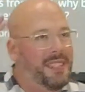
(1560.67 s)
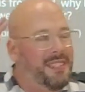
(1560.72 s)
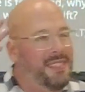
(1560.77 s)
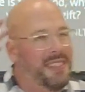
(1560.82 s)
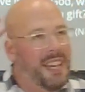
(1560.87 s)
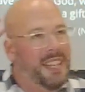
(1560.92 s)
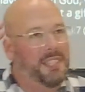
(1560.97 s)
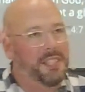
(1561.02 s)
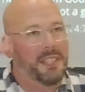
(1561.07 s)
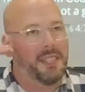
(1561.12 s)
It's
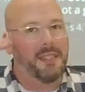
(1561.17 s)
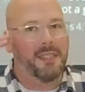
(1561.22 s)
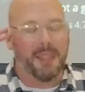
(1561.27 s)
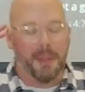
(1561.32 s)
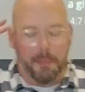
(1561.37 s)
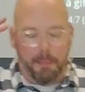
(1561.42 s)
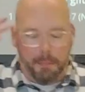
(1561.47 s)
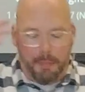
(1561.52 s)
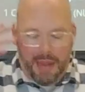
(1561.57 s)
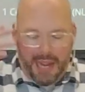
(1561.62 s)
not just
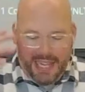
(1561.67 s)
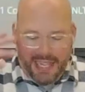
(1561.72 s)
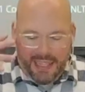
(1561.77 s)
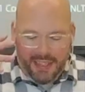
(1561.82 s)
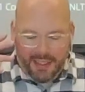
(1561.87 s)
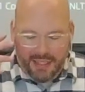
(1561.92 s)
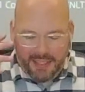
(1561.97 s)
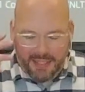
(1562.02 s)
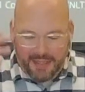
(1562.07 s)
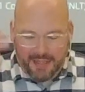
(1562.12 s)
some
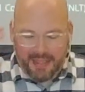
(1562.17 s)
mindless